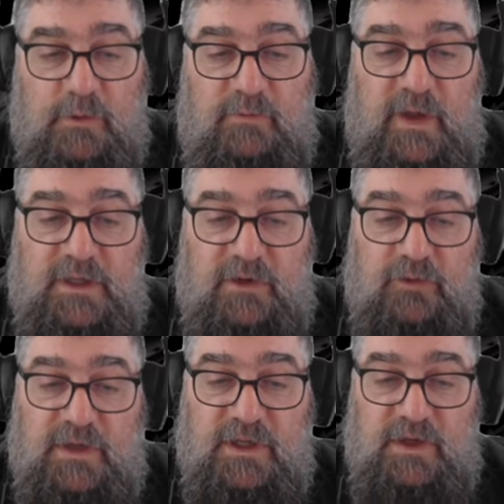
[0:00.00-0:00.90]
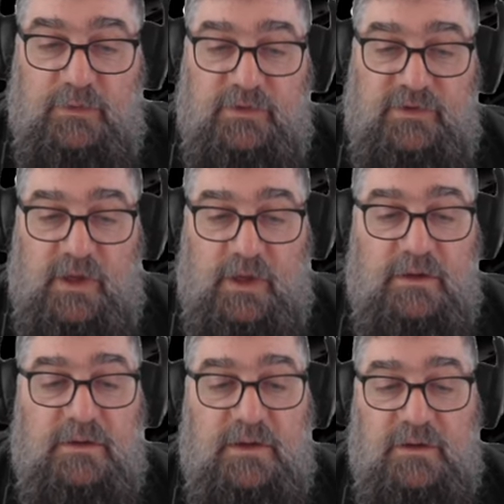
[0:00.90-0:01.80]
do a fairly tricky hill start
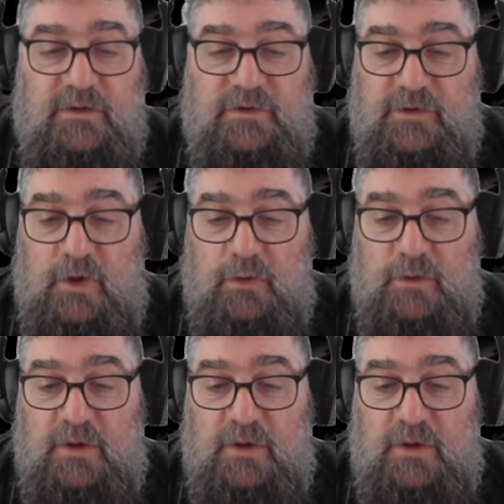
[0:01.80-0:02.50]
in the snow,